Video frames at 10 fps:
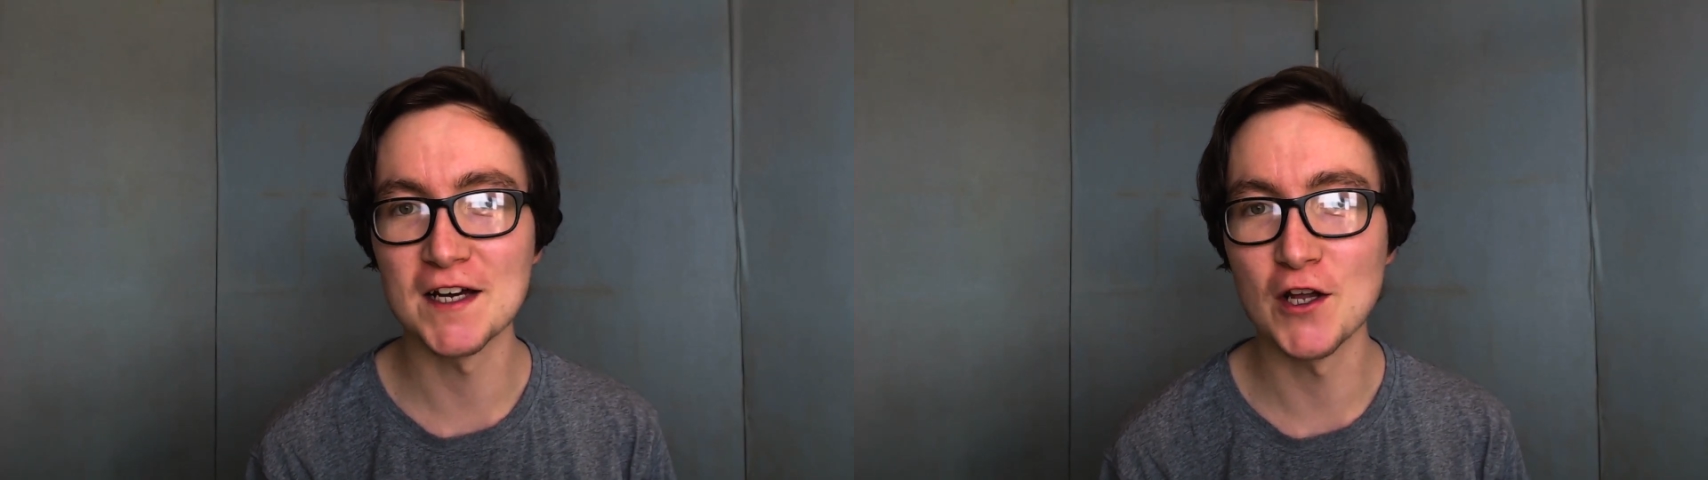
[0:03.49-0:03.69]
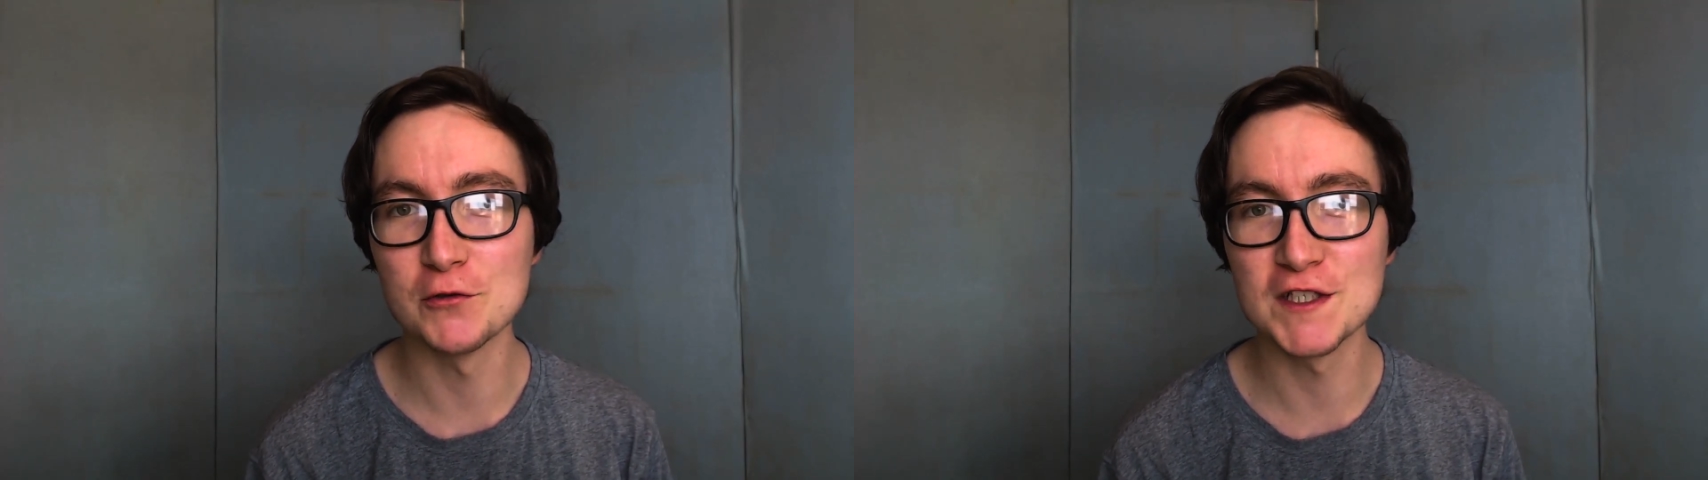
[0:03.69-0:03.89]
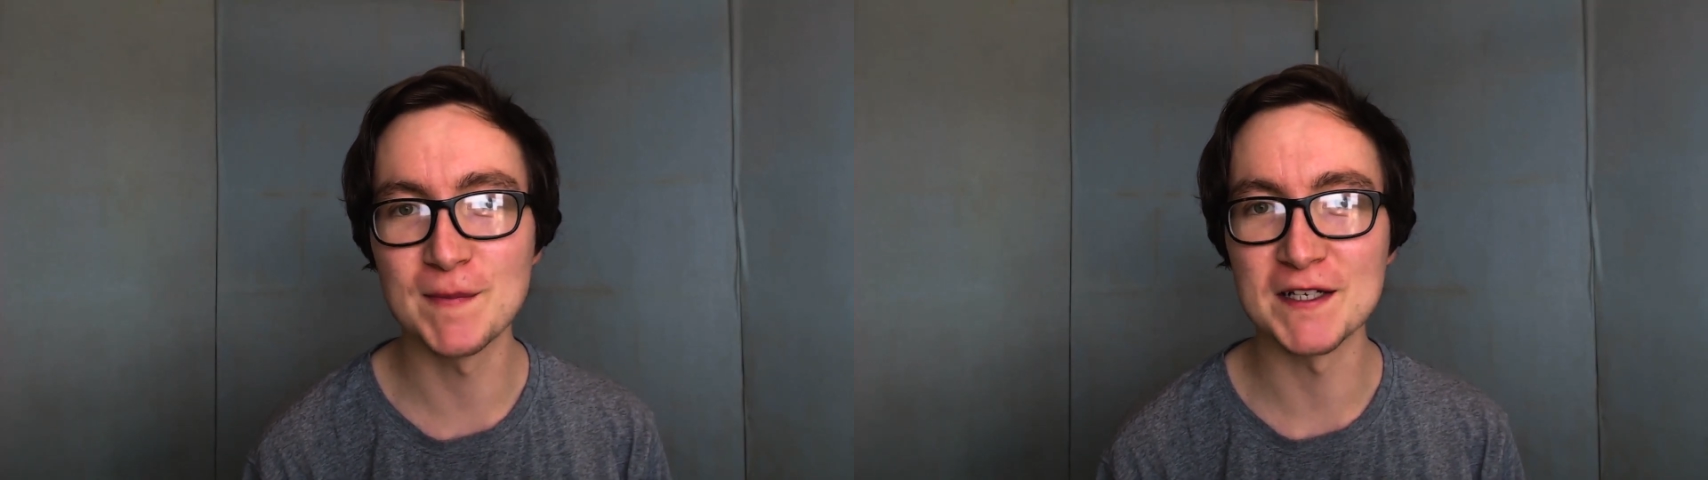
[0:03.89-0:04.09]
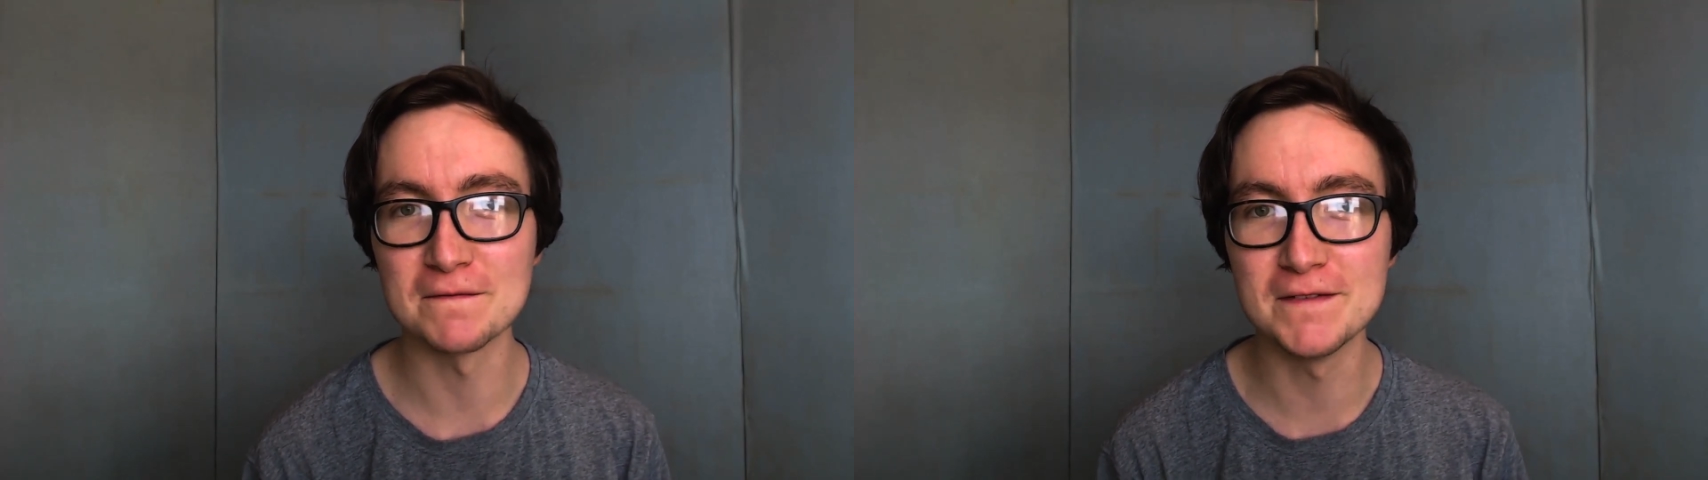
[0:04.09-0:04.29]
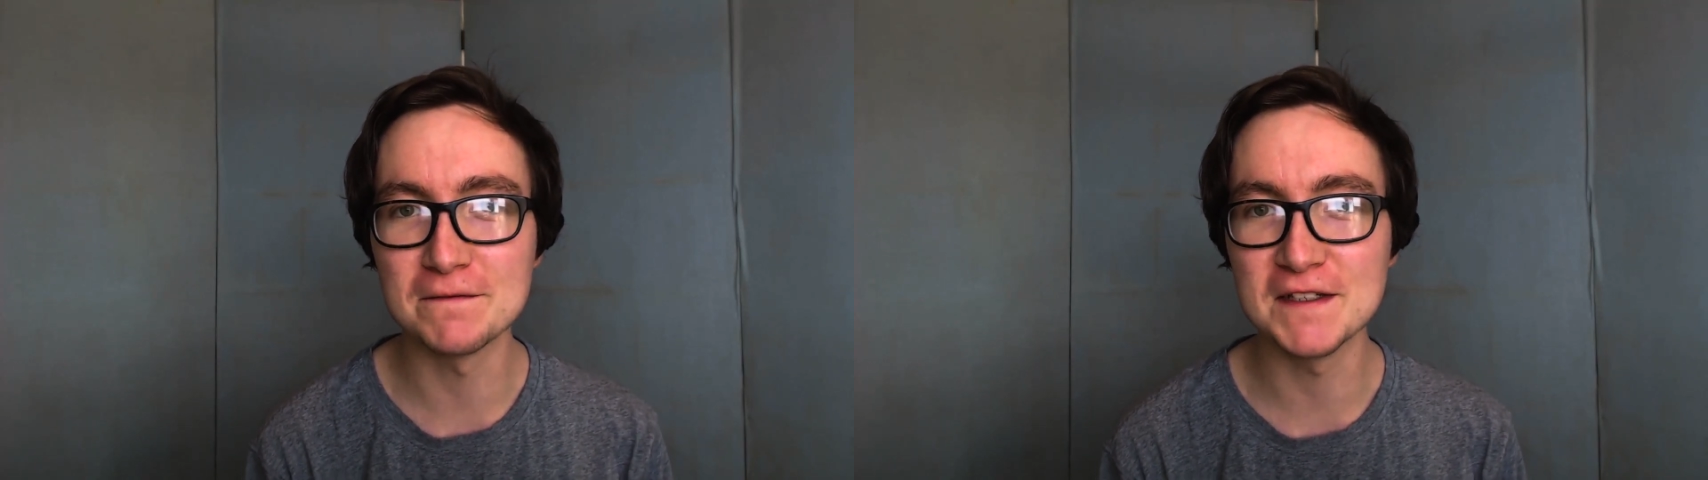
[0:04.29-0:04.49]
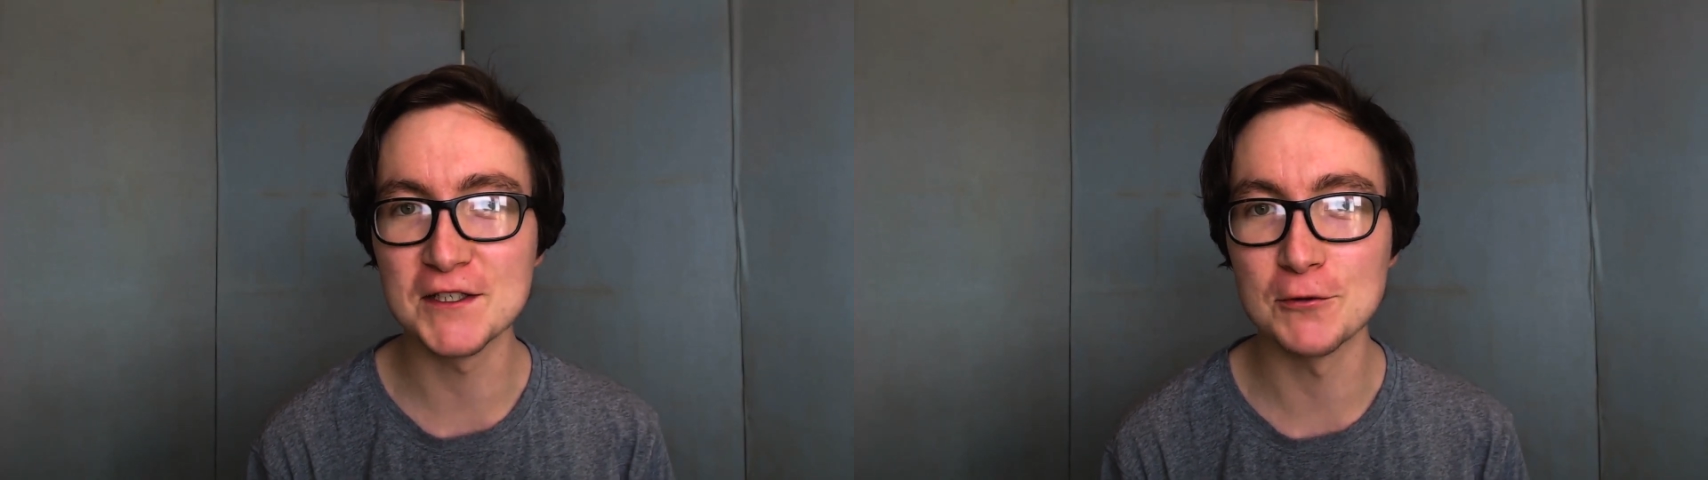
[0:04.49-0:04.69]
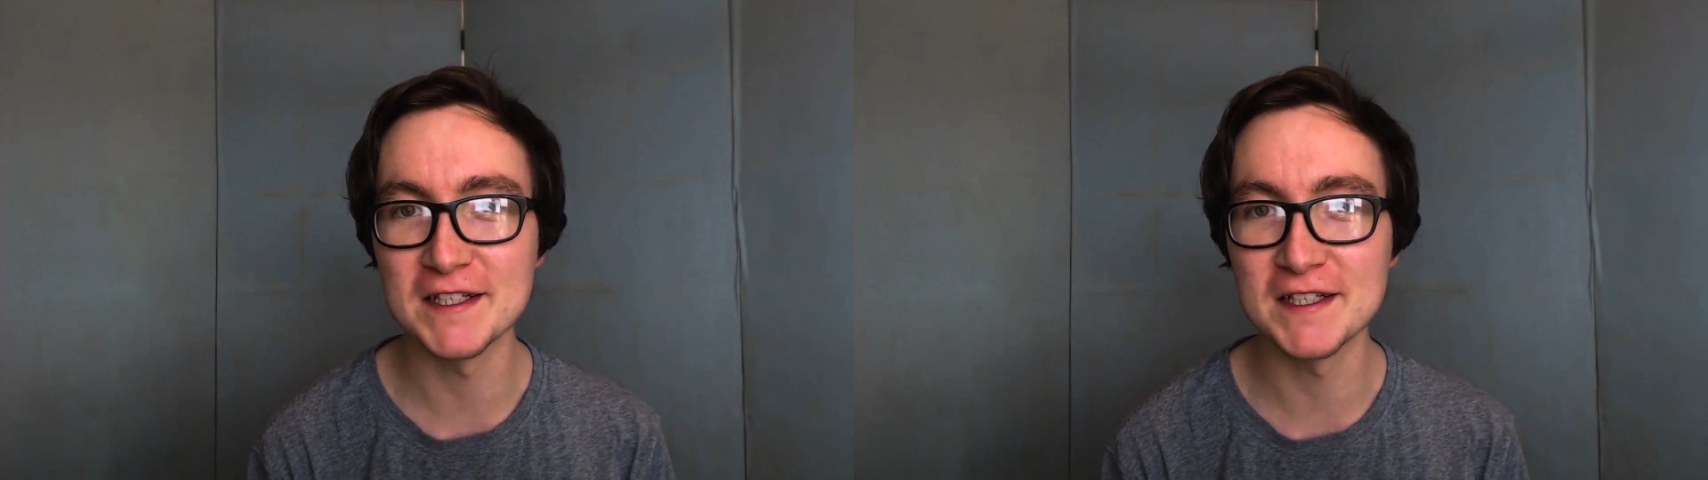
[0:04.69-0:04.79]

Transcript: and only spending fifty quid